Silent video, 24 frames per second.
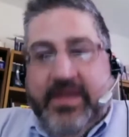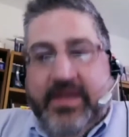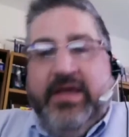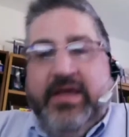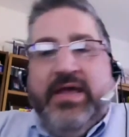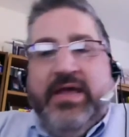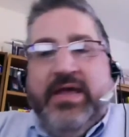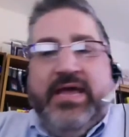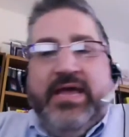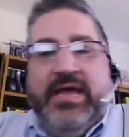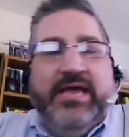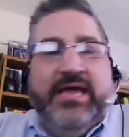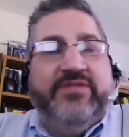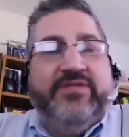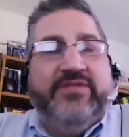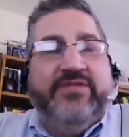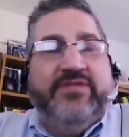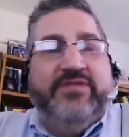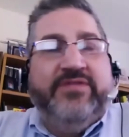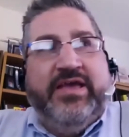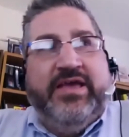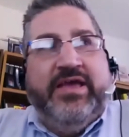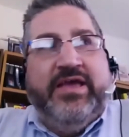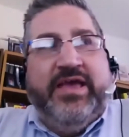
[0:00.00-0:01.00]
It
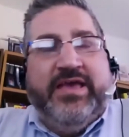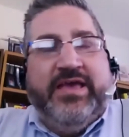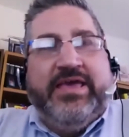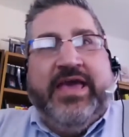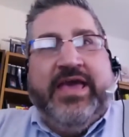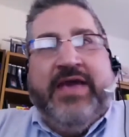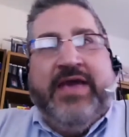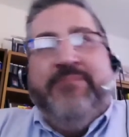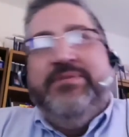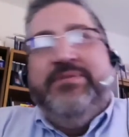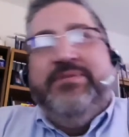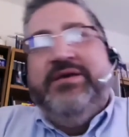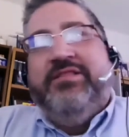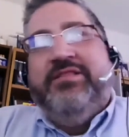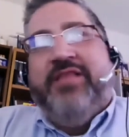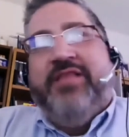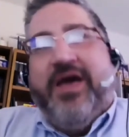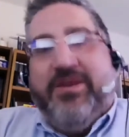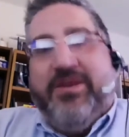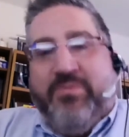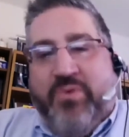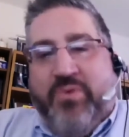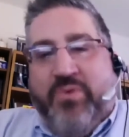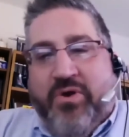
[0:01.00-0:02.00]
can be a
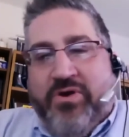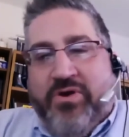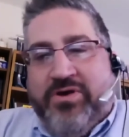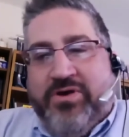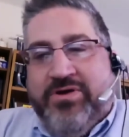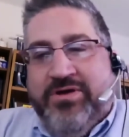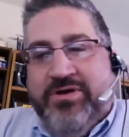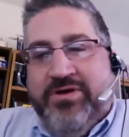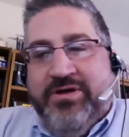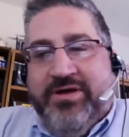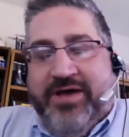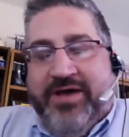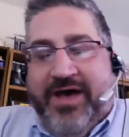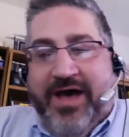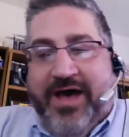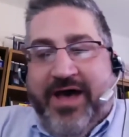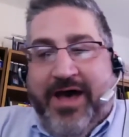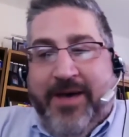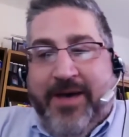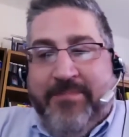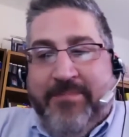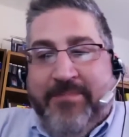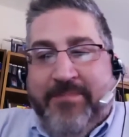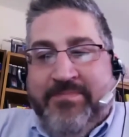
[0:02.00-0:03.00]
lot of work.
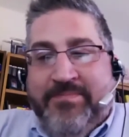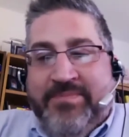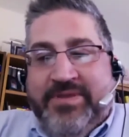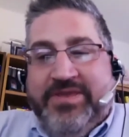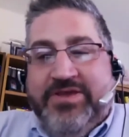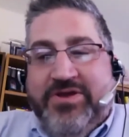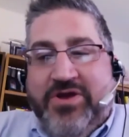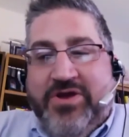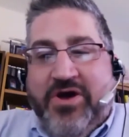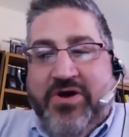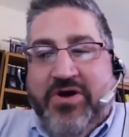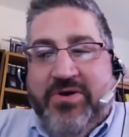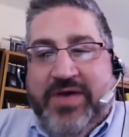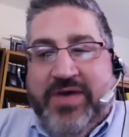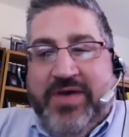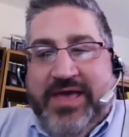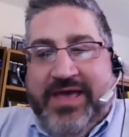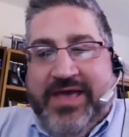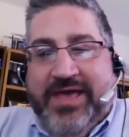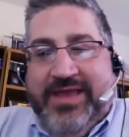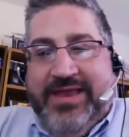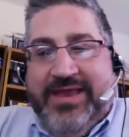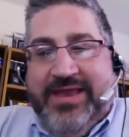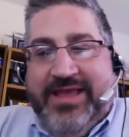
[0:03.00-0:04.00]
At
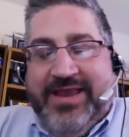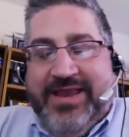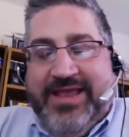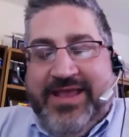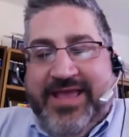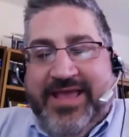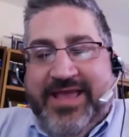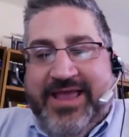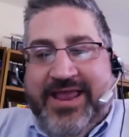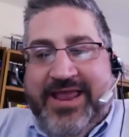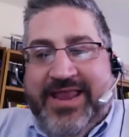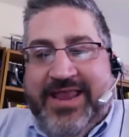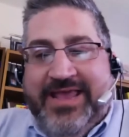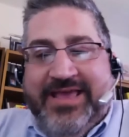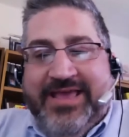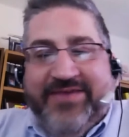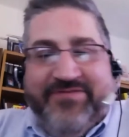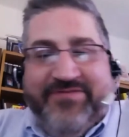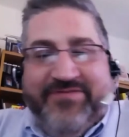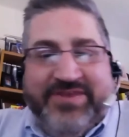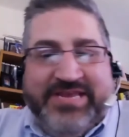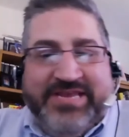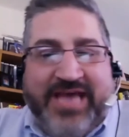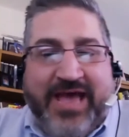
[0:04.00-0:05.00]
any
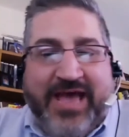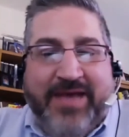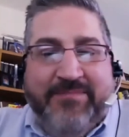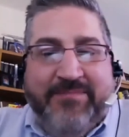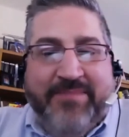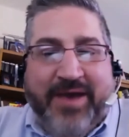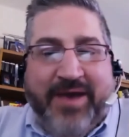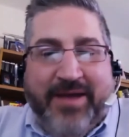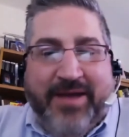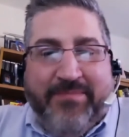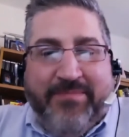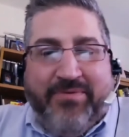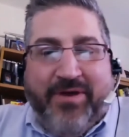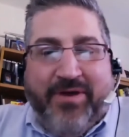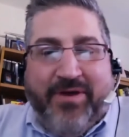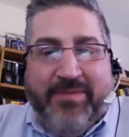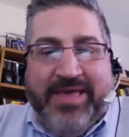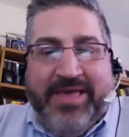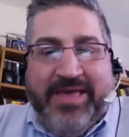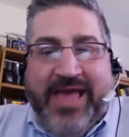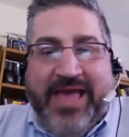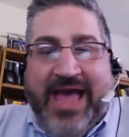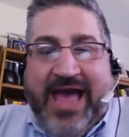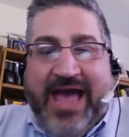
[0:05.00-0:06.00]
given time, I
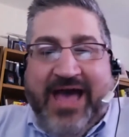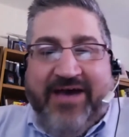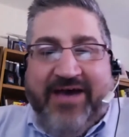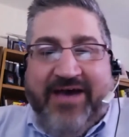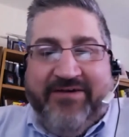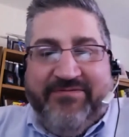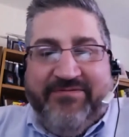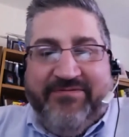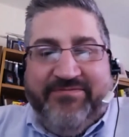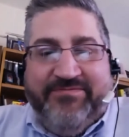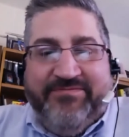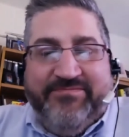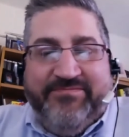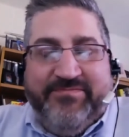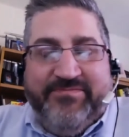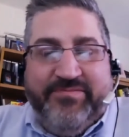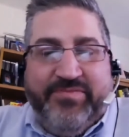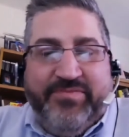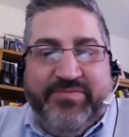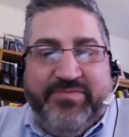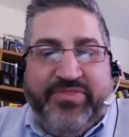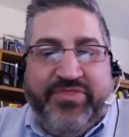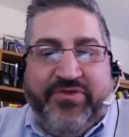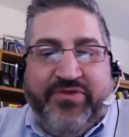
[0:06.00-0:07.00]
probably have
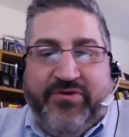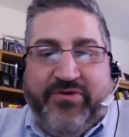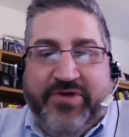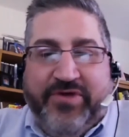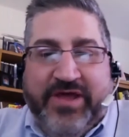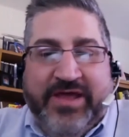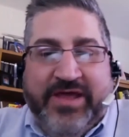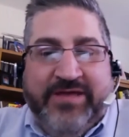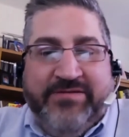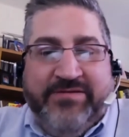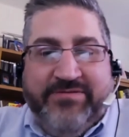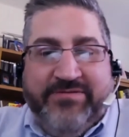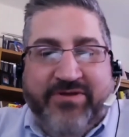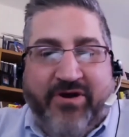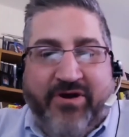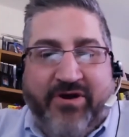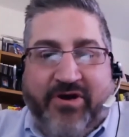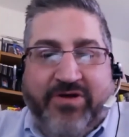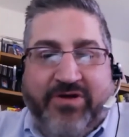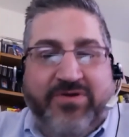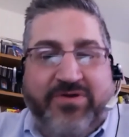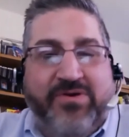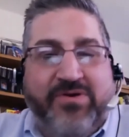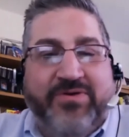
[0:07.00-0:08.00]
30
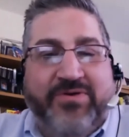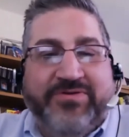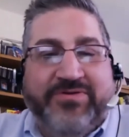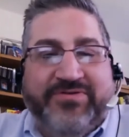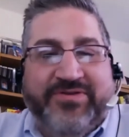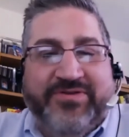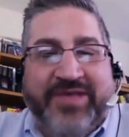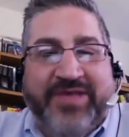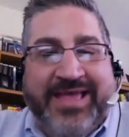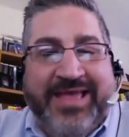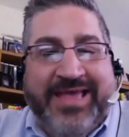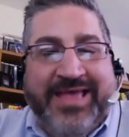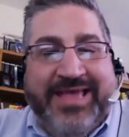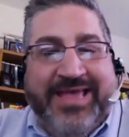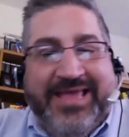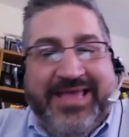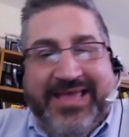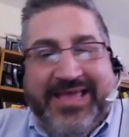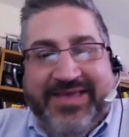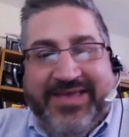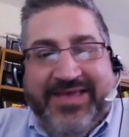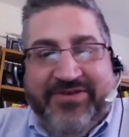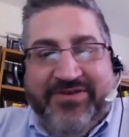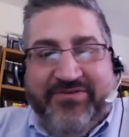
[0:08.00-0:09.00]
articles
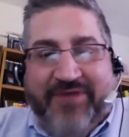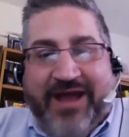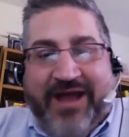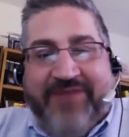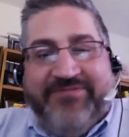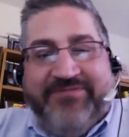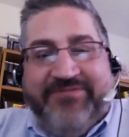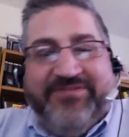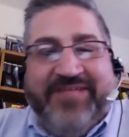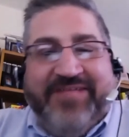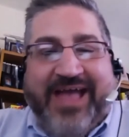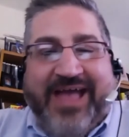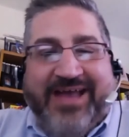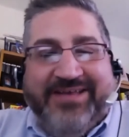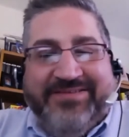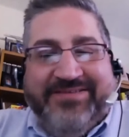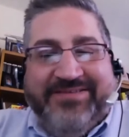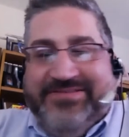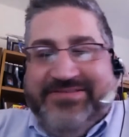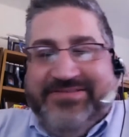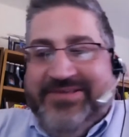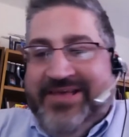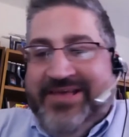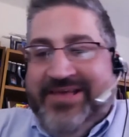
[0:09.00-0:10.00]
in draft
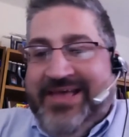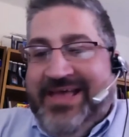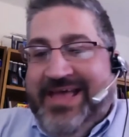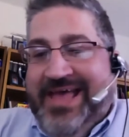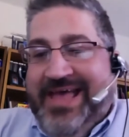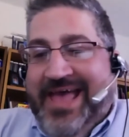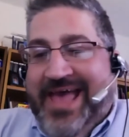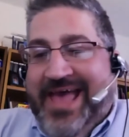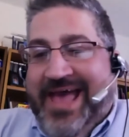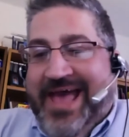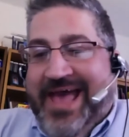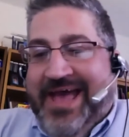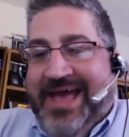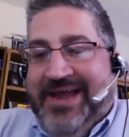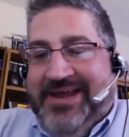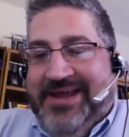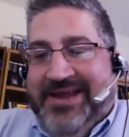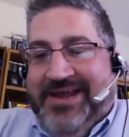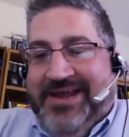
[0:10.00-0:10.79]
status, and